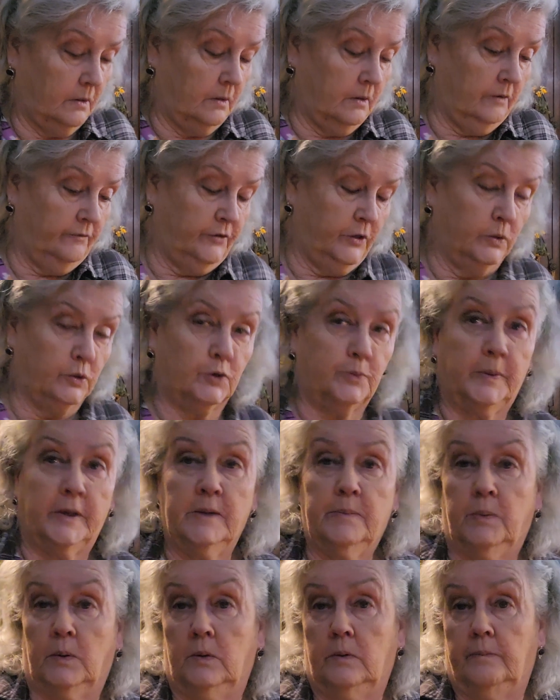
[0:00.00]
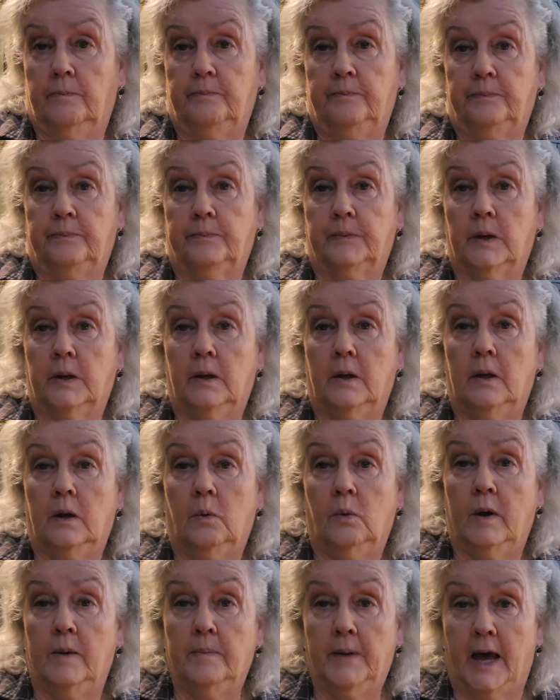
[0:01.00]
of those people
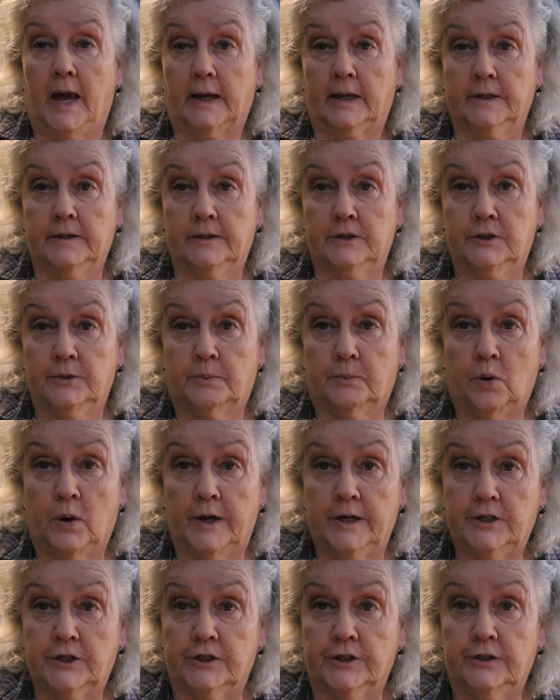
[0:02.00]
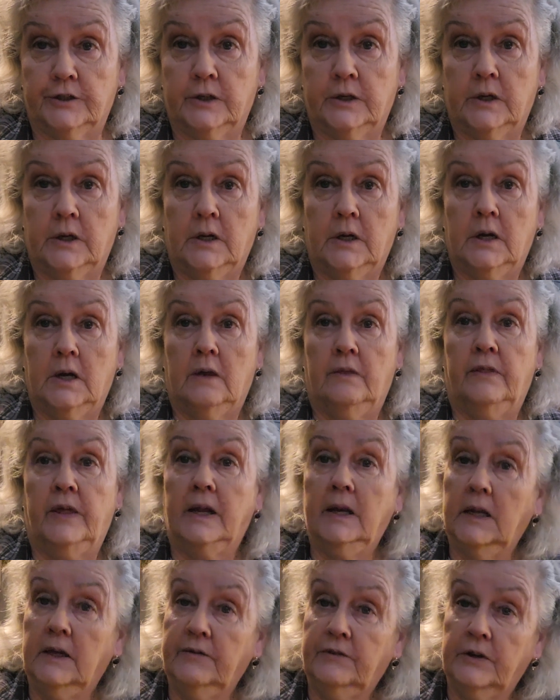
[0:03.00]
way back in the Depression.
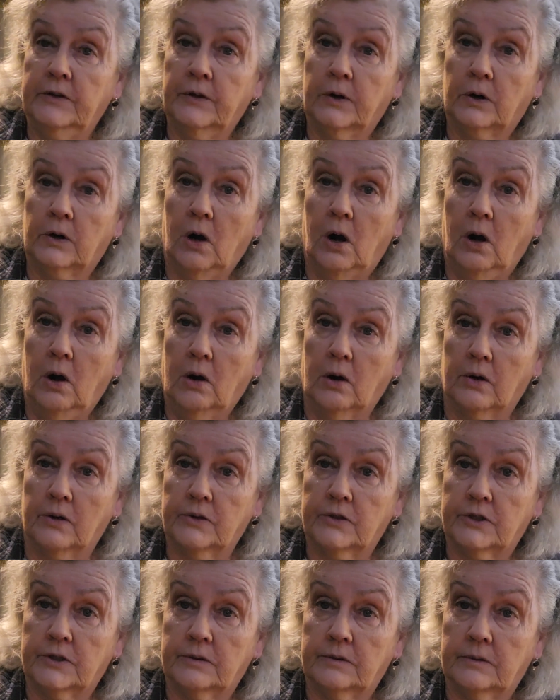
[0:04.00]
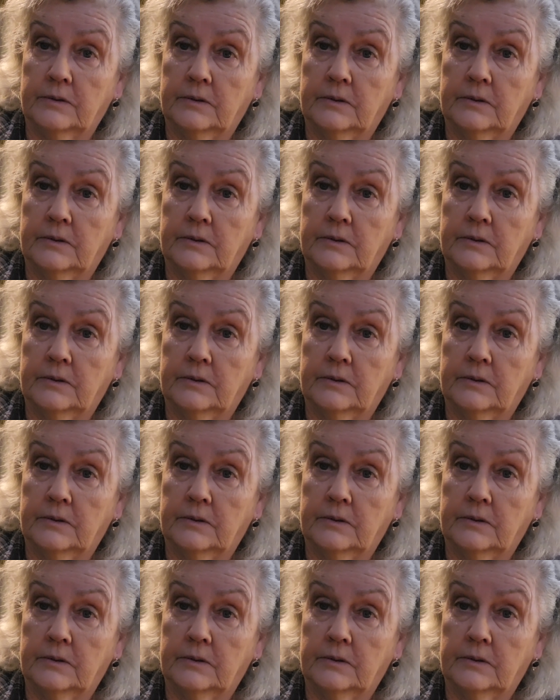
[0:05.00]
They lived in their cars,